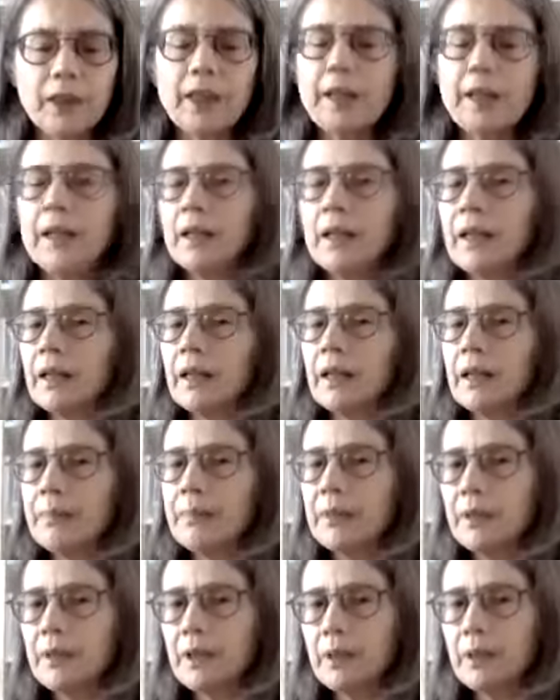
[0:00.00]
And I keep
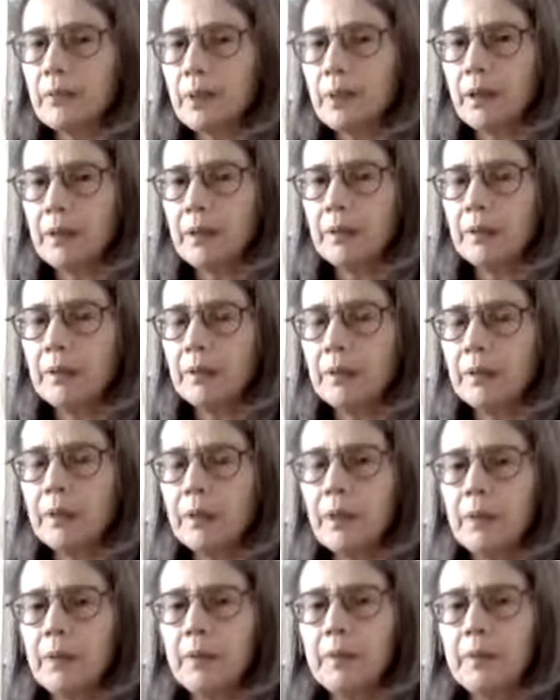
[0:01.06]
saying body, but it
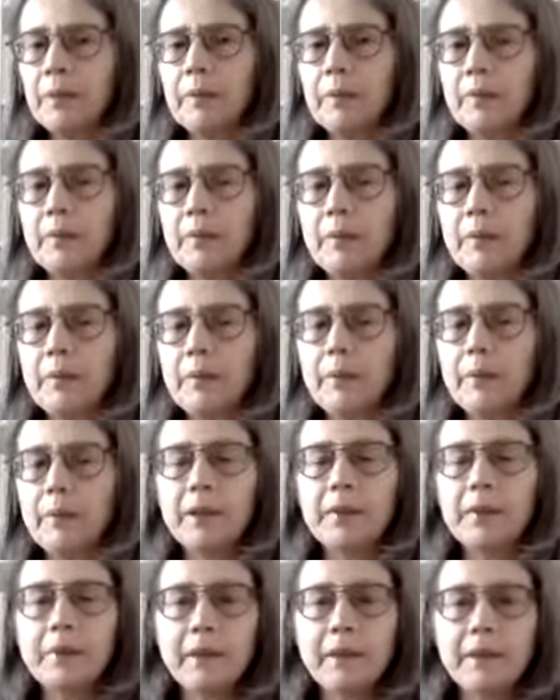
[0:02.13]
can be body,
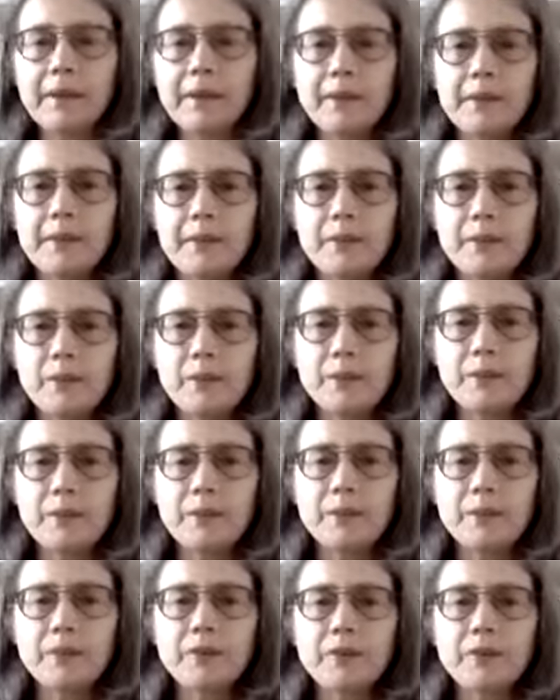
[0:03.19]
mind, and spirit.